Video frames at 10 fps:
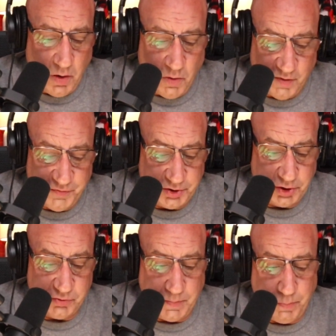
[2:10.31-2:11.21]

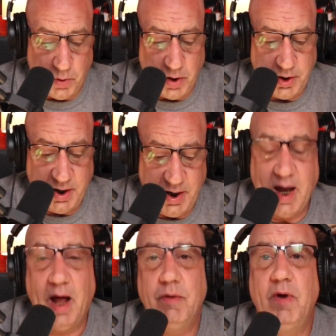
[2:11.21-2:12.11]
Officers reported he
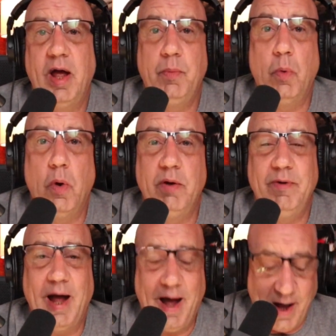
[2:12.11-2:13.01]
had red,
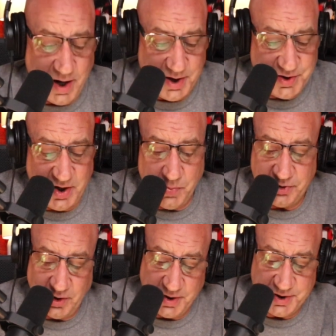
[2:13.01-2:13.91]
watery eyes, he
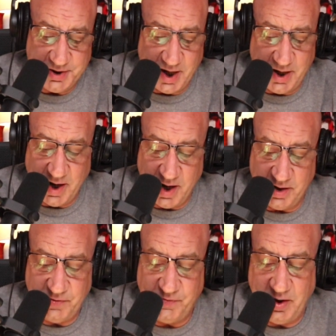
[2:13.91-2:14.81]
was unsteady on
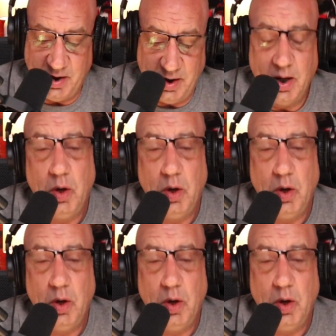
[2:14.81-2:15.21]
his feet,